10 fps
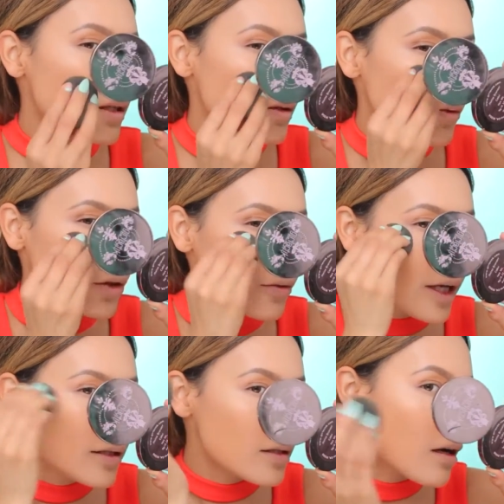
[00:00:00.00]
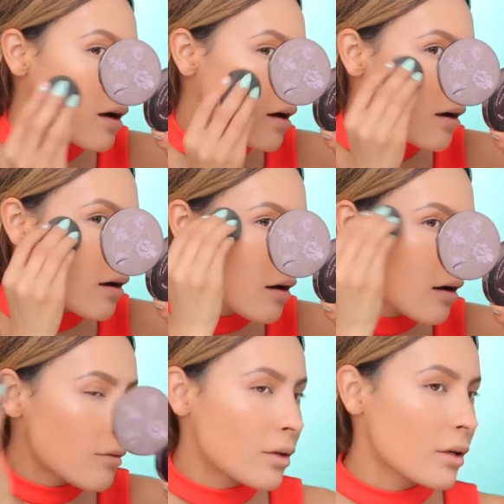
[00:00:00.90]
in with the rest
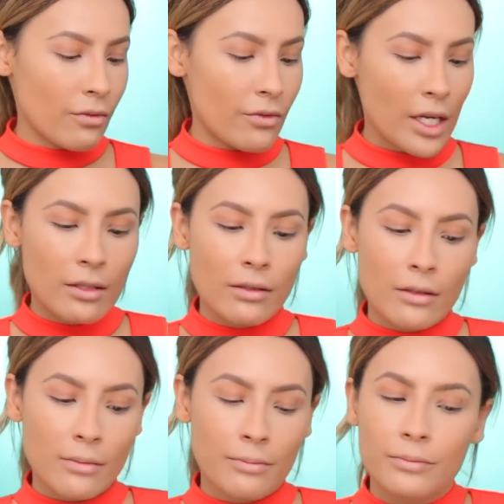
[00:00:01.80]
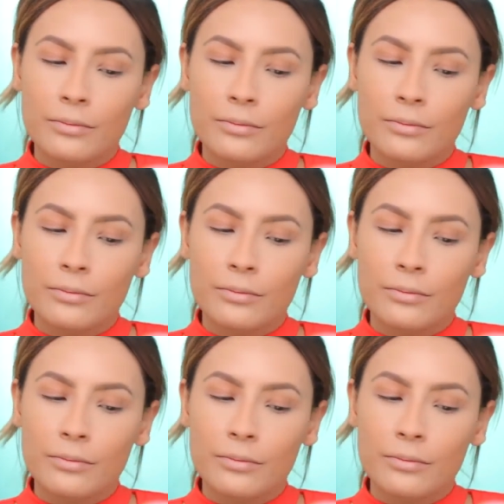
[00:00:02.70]
of the face.